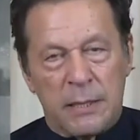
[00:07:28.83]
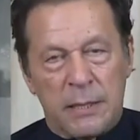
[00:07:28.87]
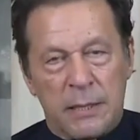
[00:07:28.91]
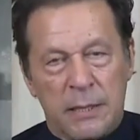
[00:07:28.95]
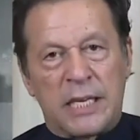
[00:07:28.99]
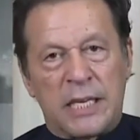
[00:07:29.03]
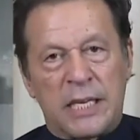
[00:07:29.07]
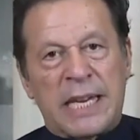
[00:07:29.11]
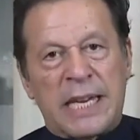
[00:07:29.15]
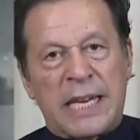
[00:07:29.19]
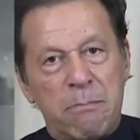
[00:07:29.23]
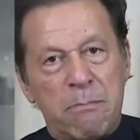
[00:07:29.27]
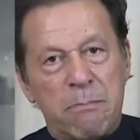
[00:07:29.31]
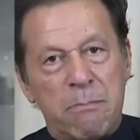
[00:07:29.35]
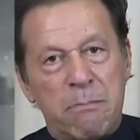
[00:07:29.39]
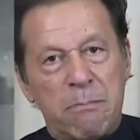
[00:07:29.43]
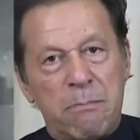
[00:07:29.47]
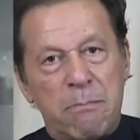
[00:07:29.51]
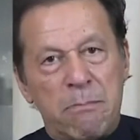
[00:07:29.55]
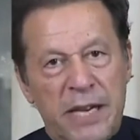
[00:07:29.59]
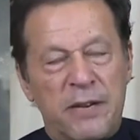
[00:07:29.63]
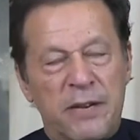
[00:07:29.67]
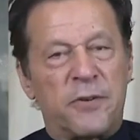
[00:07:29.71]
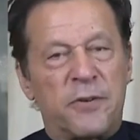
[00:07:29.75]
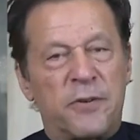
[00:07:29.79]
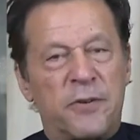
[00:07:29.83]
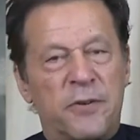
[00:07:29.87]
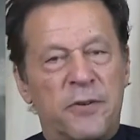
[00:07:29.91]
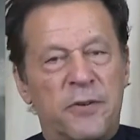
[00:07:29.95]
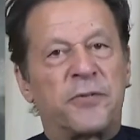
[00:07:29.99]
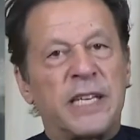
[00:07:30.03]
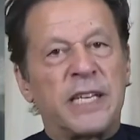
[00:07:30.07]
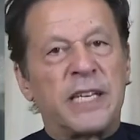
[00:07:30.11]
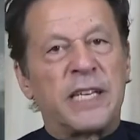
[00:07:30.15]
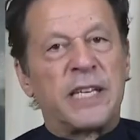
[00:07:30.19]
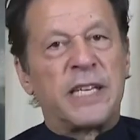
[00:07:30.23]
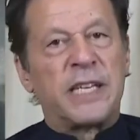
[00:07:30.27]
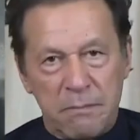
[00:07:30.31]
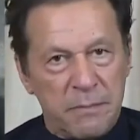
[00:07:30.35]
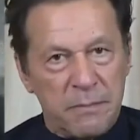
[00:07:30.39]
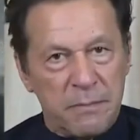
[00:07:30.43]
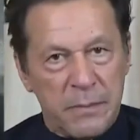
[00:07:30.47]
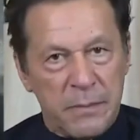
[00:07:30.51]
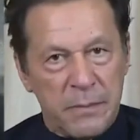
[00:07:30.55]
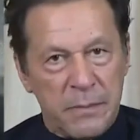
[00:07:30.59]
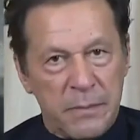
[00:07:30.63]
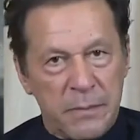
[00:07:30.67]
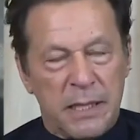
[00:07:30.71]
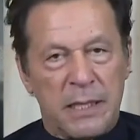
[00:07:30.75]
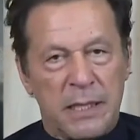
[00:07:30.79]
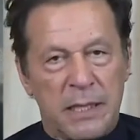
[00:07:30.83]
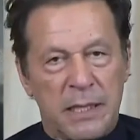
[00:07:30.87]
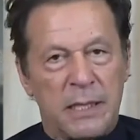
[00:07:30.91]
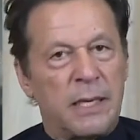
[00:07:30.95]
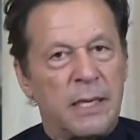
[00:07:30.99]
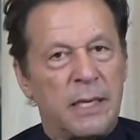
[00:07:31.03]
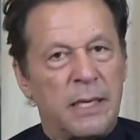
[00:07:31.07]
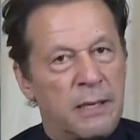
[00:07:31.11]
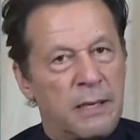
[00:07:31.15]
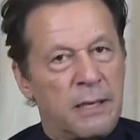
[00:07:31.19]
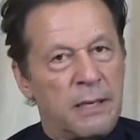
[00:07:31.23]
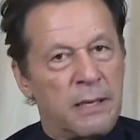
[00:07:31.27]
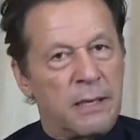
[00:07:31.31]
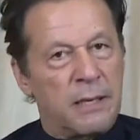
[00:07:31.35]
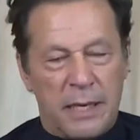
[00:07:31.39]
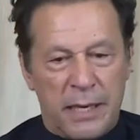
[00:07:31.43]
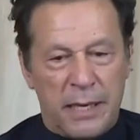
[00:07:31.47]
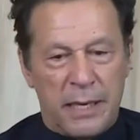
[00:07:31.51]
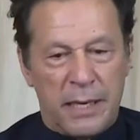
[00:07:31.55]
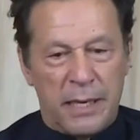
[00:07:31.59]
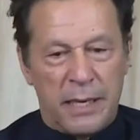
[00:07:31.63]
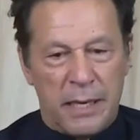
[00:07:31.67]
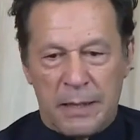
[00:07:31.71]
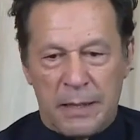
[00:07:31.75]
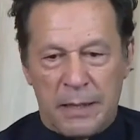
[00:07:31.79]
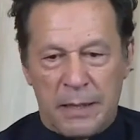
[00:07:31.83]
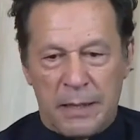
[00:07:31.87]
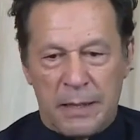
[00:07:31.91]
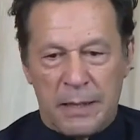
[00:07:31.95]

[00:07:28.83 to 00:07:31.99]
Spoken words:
the campaign for freedom, a